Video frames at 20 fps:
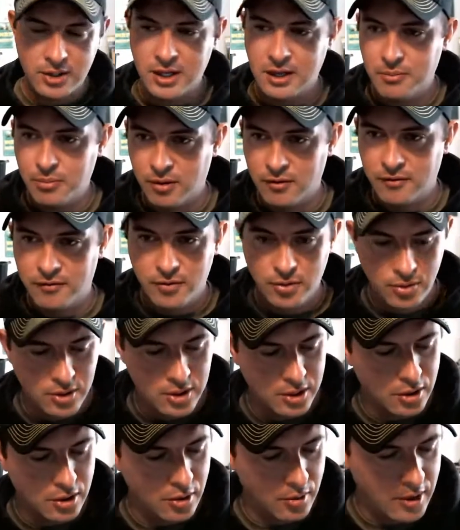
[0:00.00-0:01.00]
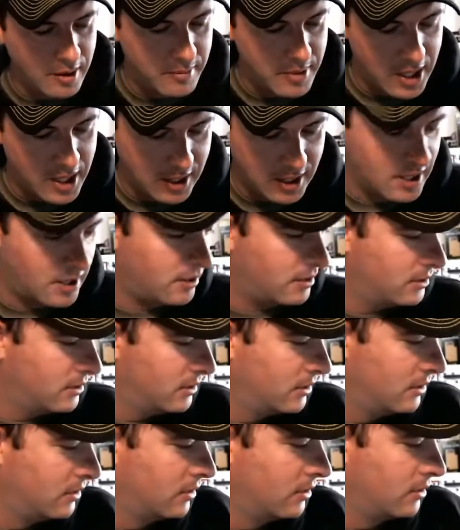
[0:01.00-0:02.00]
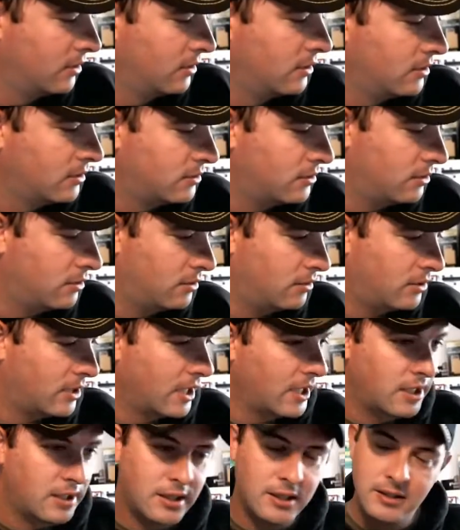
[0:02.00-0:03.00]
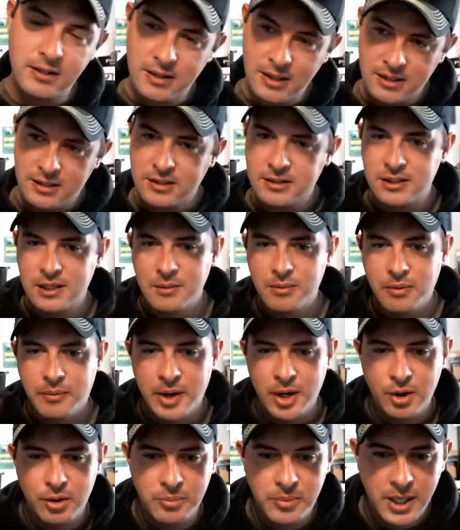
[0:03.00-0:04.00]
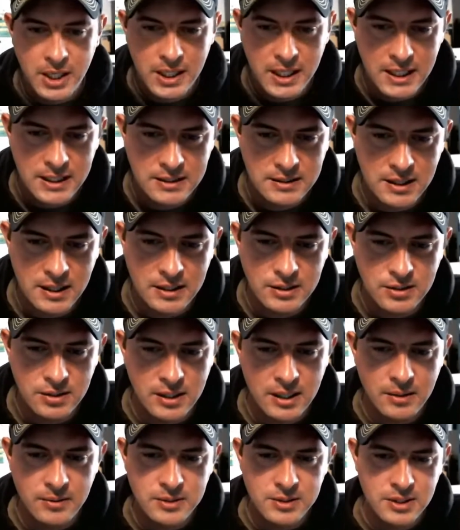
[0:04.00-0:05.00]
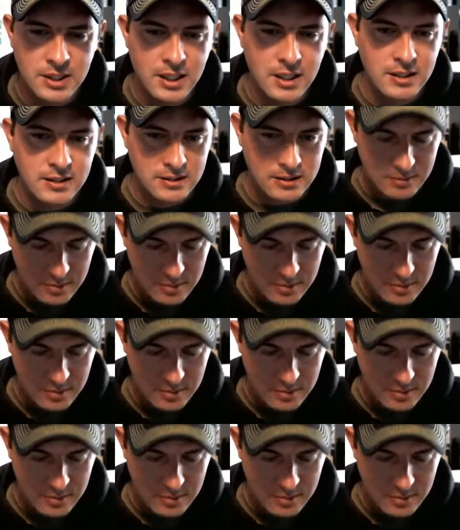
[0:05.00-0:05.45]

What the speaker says: get more food, and go right back out. So I did get to sleep in my own bed last night, so that was nice.